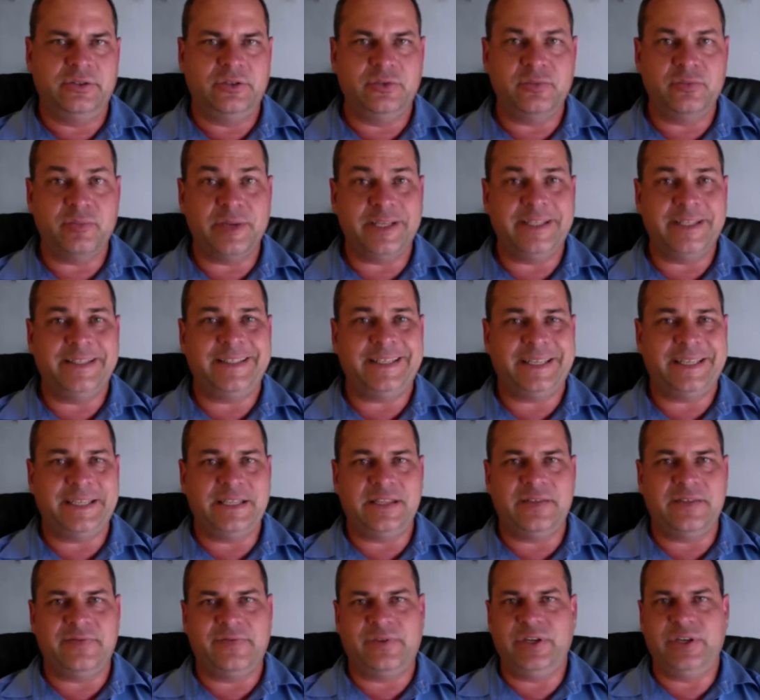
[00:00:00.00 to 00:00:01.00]
to
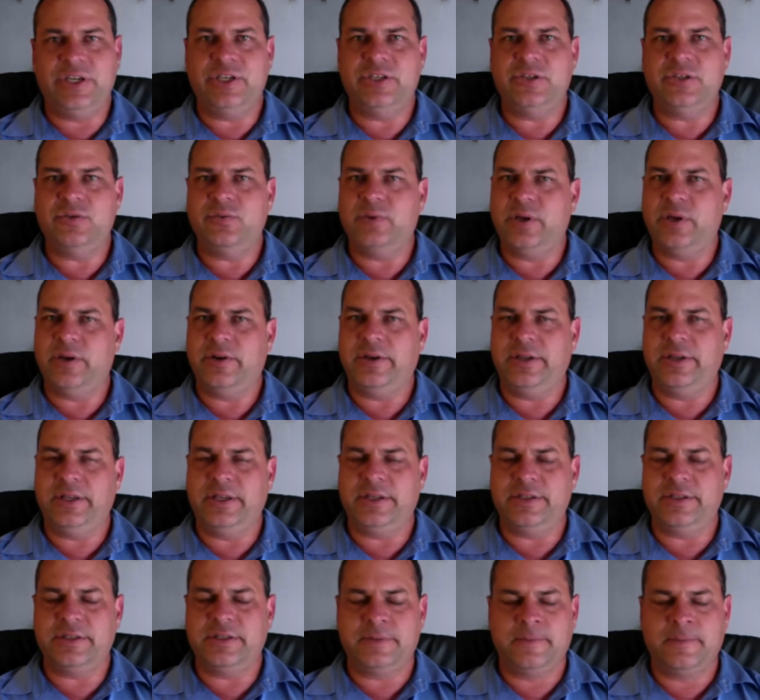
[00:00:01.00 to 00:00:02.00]
maintain the fridge where it
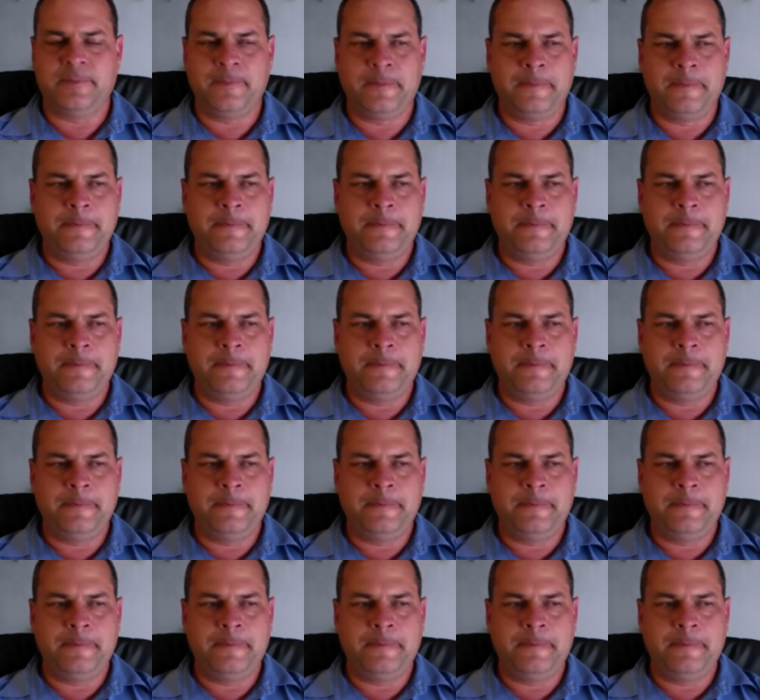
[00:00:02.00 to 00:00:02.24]
is.